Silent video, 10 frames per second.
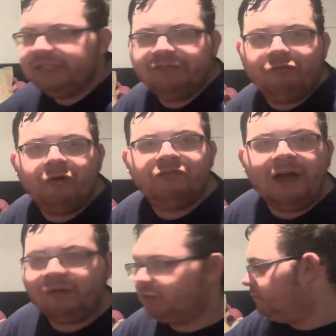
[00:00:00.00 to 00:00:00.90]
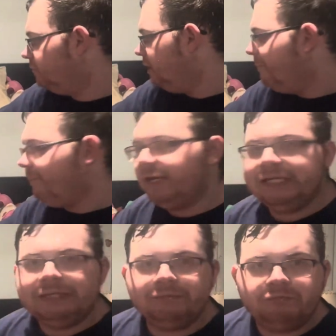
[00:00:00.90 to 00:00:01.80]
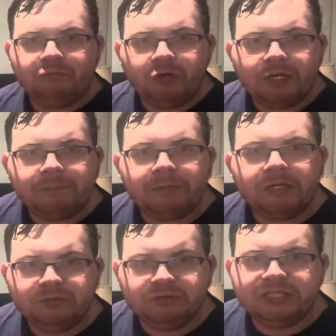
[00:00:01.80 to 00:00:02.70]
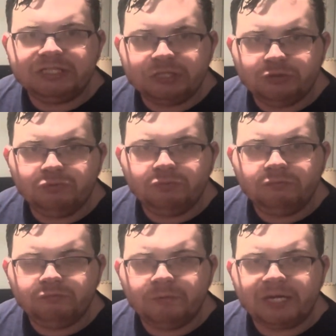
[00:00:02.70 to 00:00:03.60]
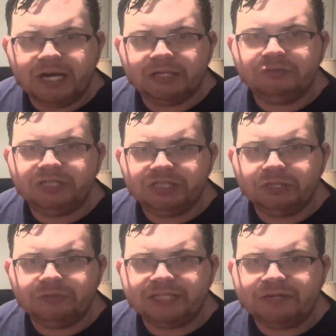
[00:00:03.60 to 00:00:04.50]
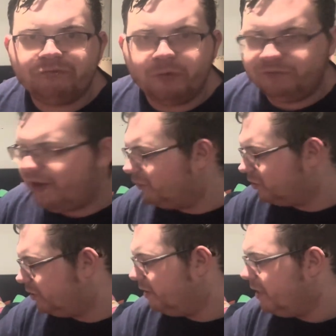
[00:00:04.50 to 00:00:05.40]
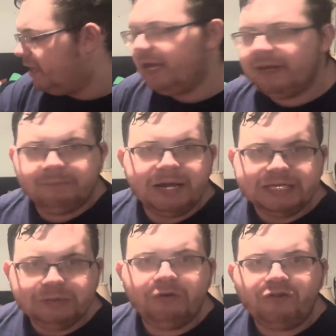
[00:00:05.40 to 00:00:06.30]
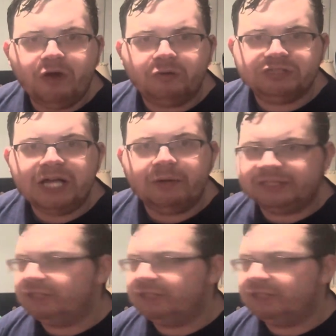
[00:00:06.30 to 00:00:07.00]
at 4,000. My Rotogrip UC2, Rubicon UC2 is at 3,000. And my UFO solid is at